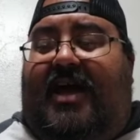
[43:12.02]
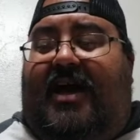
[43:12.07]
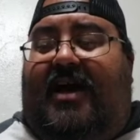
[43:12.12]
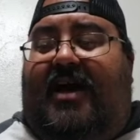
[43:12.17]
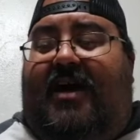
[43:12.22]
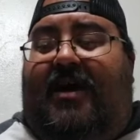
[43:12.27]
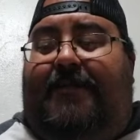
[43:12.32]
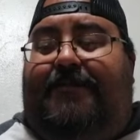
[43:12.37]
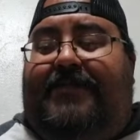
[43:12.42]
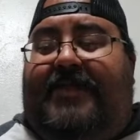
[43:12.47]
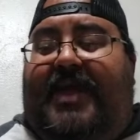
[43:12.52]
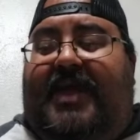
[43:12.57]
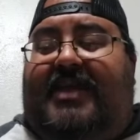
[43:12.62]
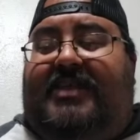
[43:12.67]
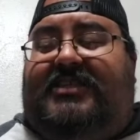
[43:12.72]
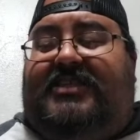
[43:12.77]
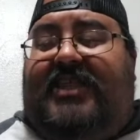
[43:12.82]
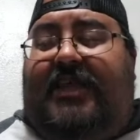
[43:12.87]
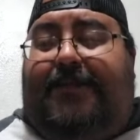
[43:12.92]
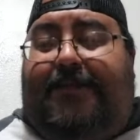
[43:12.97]
um,
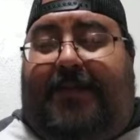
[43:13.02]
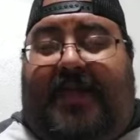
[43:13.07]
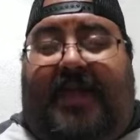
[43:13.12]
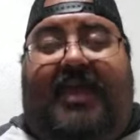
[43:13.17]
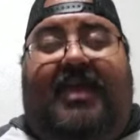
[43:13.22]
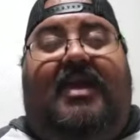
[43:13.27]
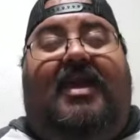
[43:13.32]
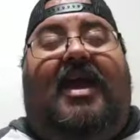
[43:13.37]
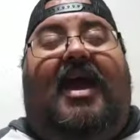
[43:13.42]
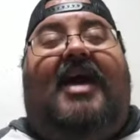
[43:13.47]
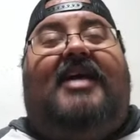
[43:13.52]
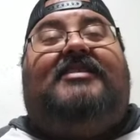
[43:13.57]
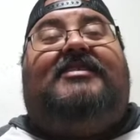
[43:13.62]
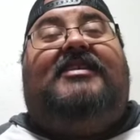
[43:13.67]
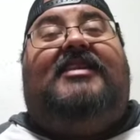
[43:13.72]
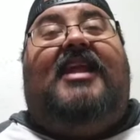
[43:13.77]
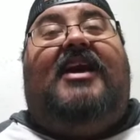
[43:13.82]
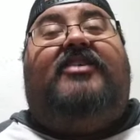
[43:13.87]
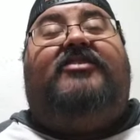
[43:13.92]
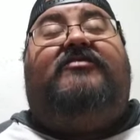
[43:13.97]
ACP has
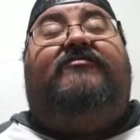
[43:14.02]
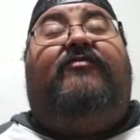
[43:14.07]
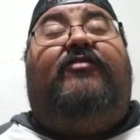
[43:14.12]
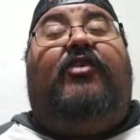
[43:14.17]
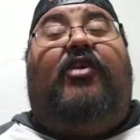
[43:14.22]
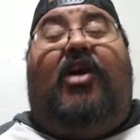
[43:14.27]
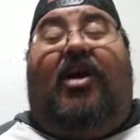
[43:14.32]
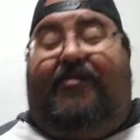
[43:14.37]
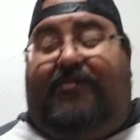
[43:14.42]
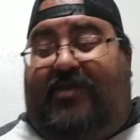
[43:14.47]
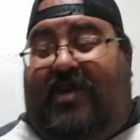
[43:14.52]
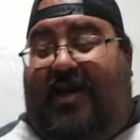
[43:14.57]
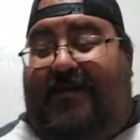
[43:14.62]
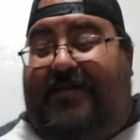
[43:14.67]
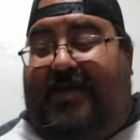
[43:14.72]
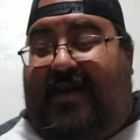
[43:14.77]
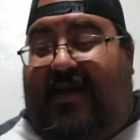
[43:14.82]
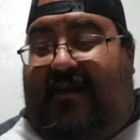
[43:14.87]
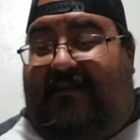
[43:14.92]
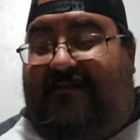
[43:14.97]
announced for their
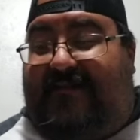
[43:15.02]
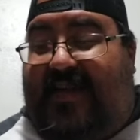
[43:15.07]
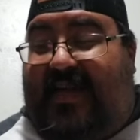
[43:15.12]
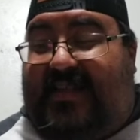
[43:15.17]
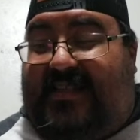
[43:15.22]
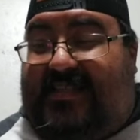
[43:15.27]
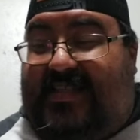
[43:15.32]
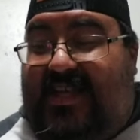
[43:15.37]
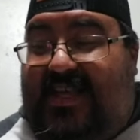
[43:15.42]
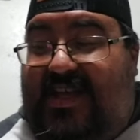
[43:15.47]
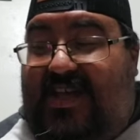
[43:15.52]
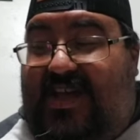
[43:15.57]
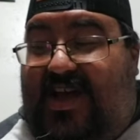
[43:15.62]
upcoming event